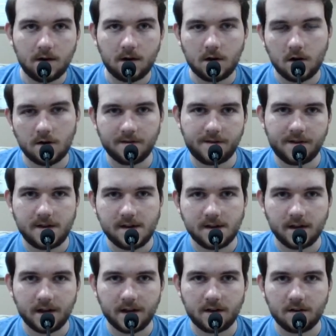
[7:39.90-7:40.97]
earthy,
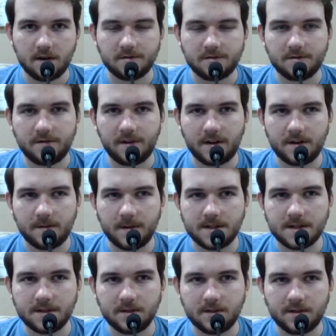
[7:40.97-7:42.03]
like Earth
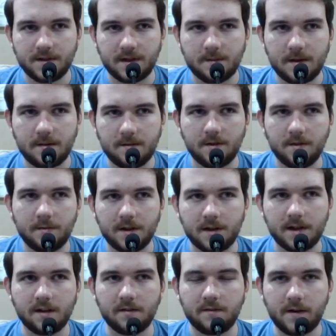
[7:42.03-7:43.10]
Vellumental, and then maybe there'll be
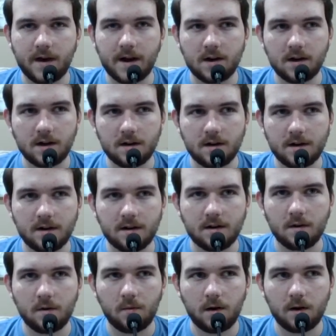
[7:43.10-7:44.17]
like a fire area
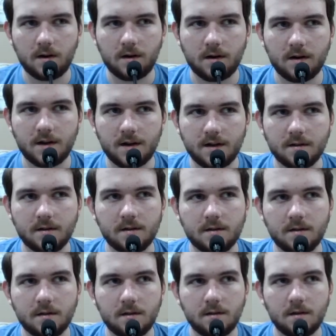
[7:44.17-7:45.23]
or a water area.
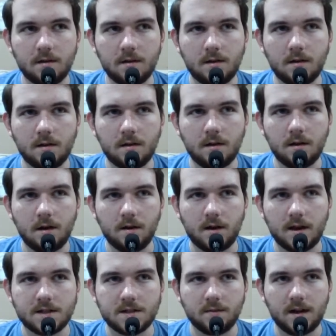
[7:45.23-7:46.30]

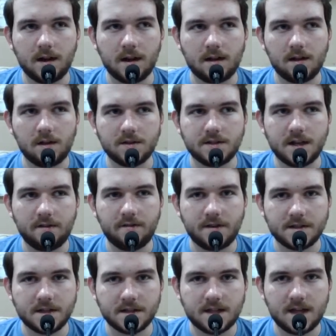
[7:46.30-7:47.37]
Okay, so we got to close off
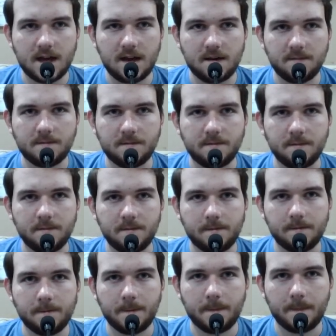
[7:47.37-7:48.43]
his escape
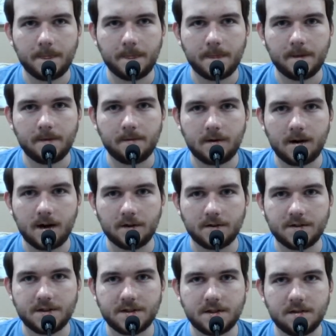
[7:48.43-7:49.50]

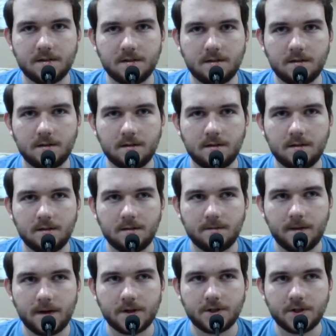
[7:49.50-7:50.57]
routes
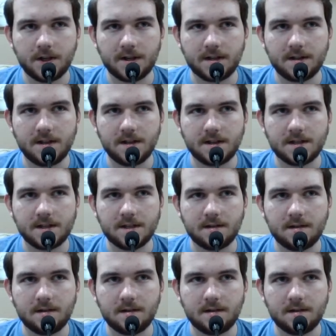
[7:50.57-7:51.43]
by shutting these.